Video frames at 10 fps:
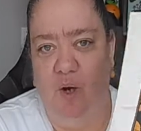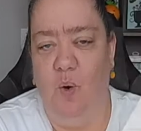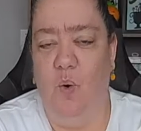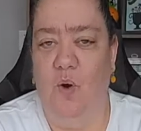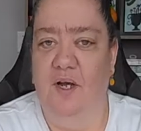
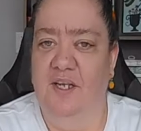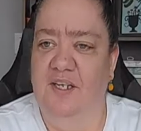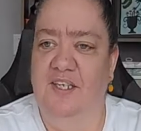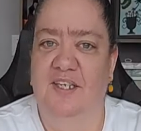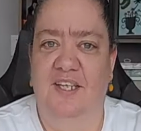Oh,
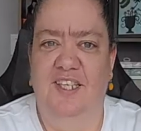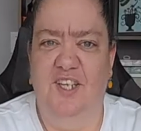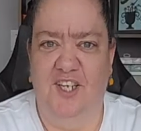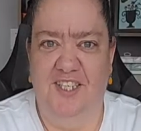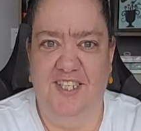that's
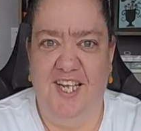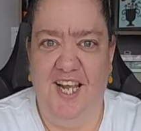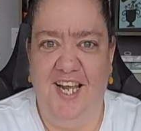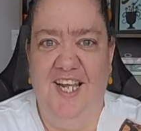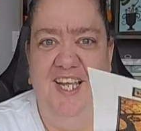hard to say.